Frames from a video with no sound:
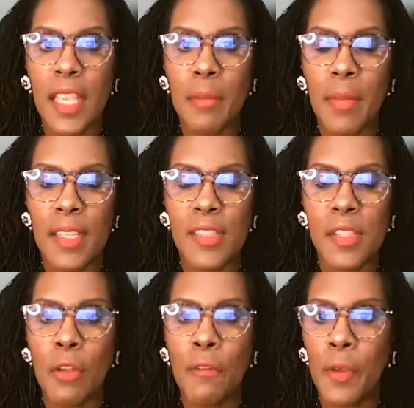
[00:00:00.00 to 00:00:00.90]
and my
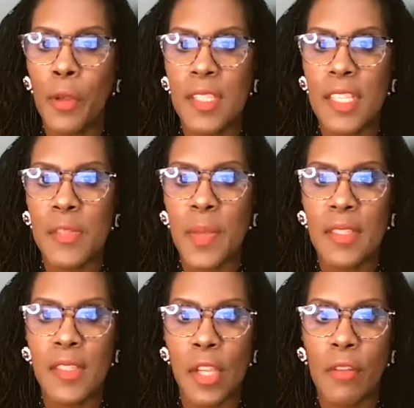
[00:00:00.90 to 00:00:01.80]
sole focus has
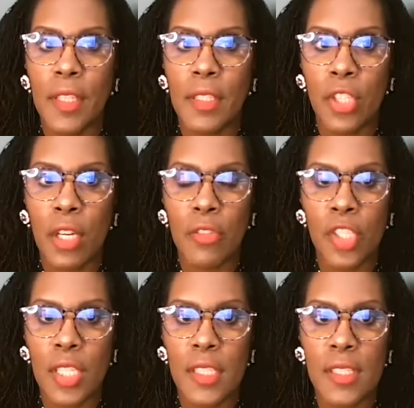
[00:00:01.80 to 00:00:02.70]
been serving
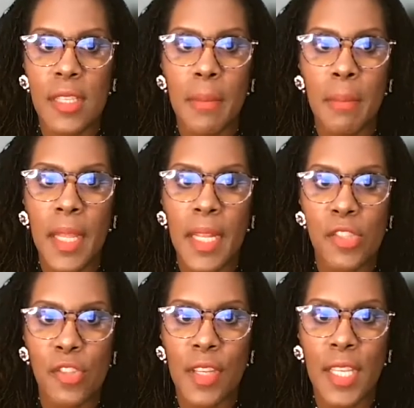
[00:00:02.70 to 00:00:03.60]
churches,
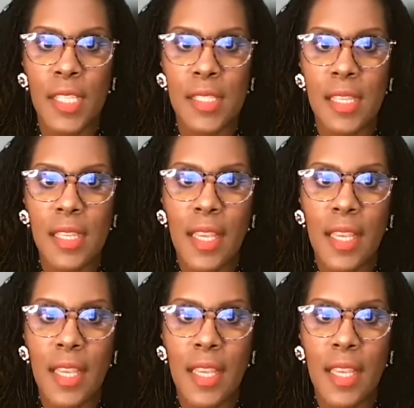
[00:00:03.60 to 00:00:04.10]
ministries,